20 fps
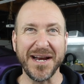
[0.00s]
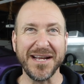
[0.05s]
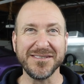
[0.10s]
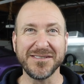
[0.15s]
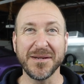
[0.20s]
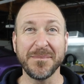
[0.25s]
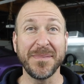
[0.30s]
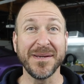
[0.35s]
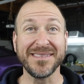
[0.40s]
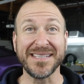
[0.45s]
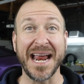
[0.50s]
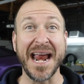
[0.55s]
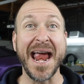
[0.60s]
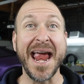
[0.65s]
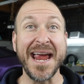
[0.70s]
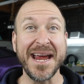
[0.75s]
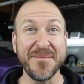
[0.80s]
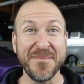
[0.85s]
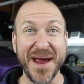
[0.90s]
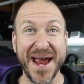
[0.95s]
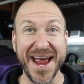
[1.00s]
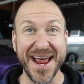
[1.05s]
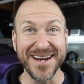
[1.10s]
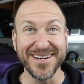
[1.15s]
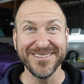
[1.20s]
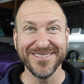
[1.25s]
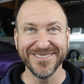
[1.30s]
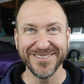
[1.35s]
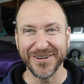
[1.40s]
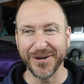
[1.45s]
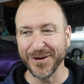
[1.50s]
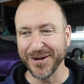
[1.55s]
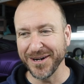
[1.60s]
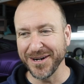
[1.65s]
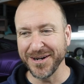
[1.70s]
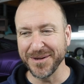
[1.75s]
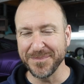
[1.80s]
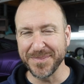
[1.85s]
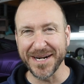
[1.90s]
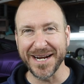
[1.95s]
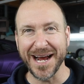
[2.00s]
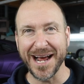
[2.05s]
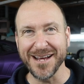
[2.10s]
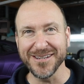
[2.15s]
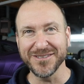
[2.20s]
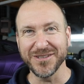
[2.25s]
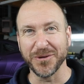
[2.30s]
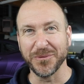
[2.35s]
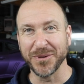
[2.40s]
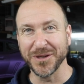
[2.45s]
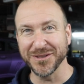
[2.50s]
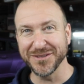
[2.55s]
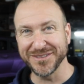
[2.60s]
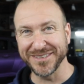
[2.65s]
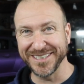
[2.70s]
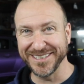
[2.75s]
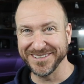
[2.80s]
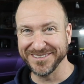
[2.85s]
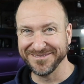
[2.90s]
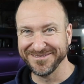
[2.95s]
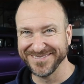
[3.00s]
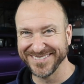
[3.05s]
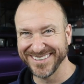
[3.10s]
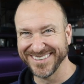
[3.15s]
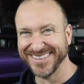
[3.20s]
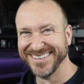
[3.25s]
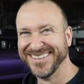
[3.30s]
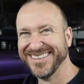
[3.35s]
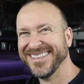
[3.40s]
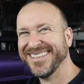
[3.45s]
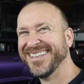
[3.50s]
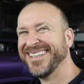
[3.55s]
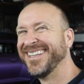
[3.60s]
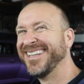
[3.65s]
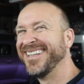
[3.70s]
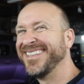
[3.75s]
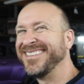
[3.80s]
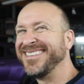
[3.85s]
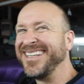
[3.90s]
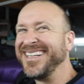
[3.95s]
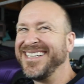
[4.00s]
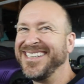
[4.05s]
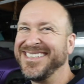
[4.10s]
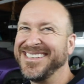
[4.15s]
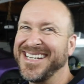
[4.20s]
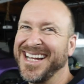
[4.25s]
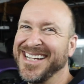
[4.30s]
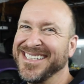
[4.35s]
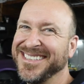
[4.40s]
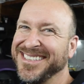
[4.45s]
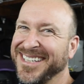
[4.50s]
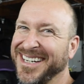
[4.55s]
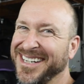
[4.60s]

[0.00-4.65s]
it ends up as a hangman or a Picasso. We'll see. Take it easy, guys.